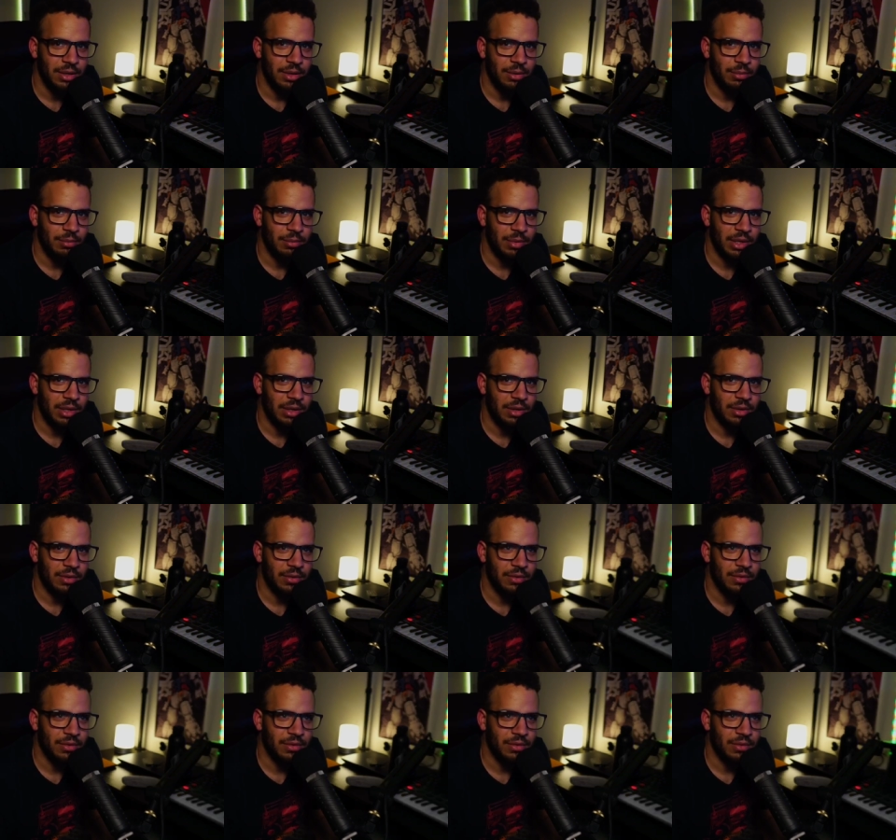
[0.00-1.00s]

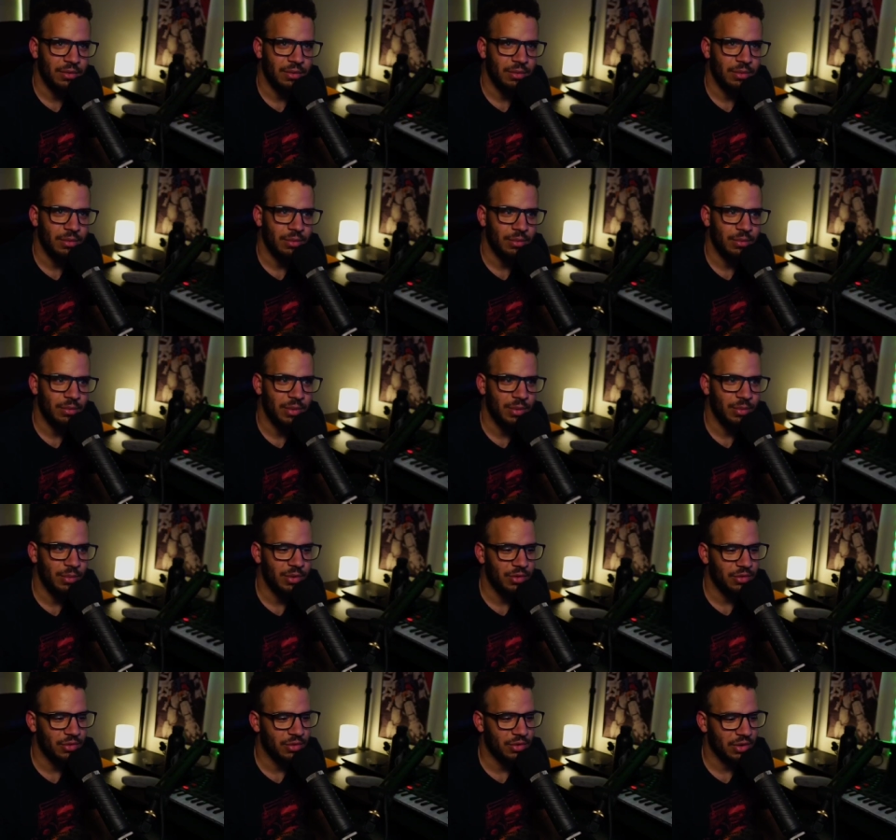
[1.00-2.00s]
because when we
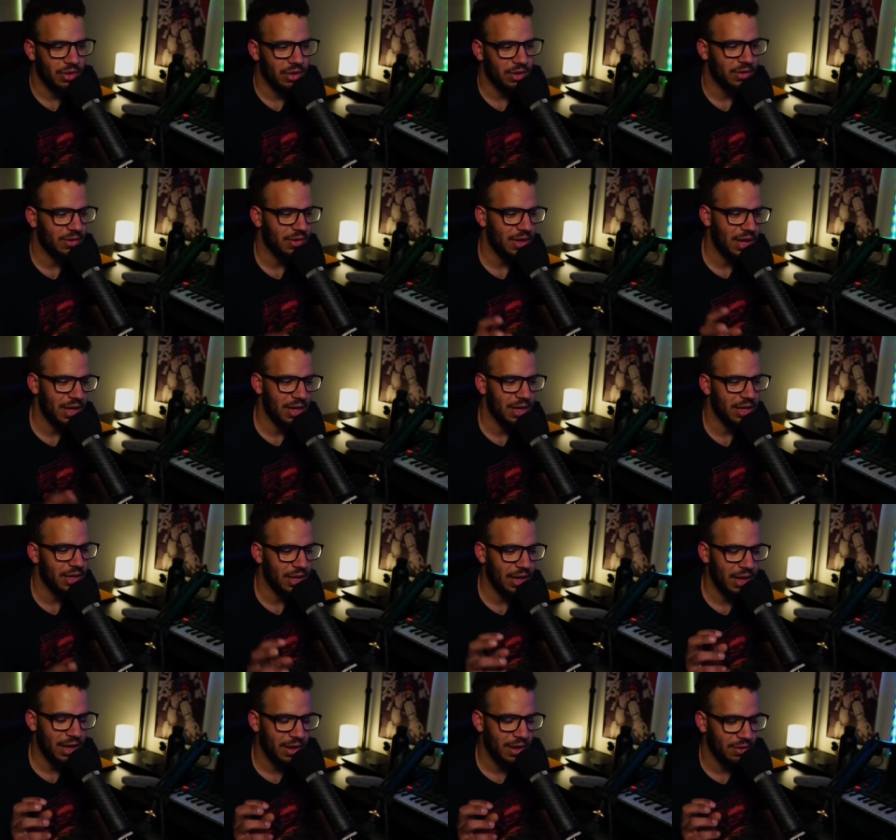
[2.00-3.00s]
just like take
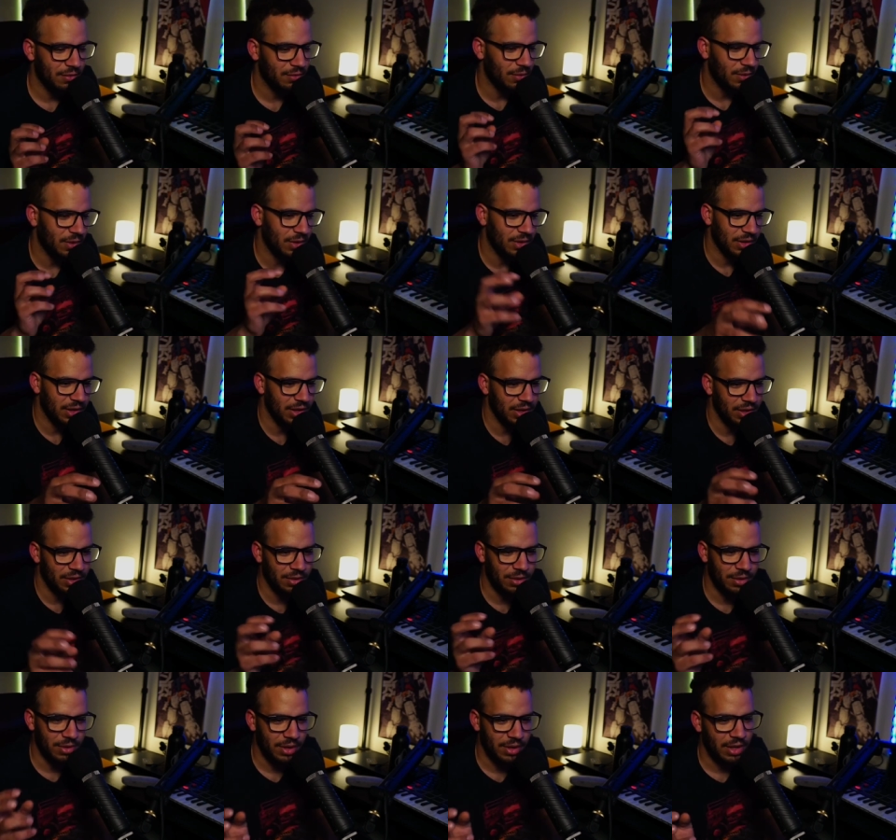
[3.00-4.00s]
every little
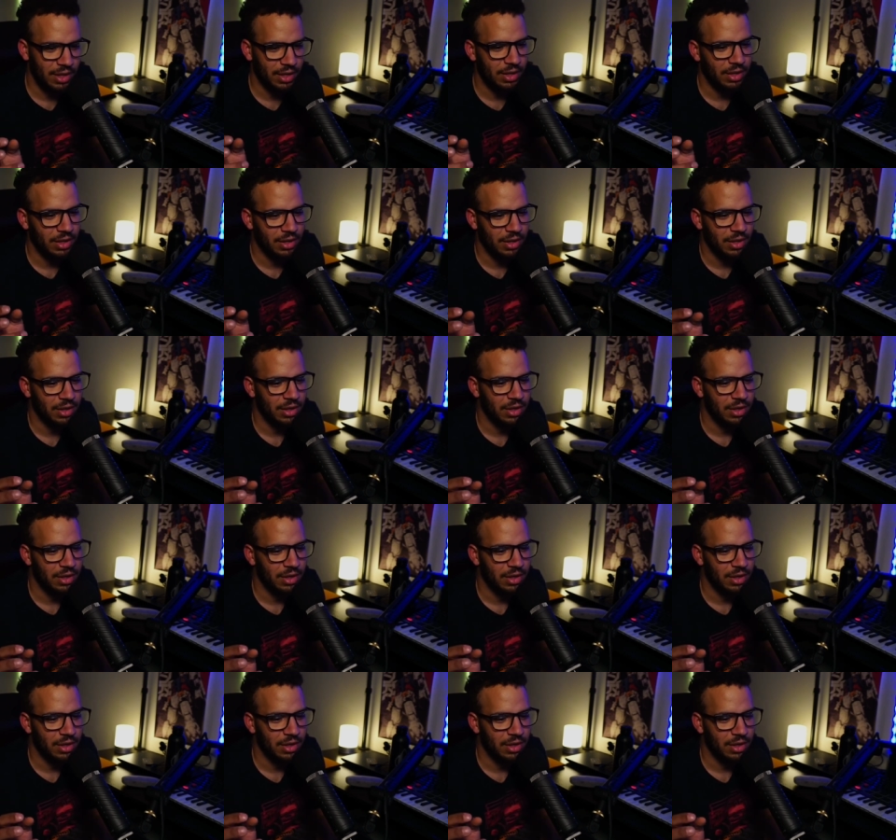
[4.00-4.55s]
thing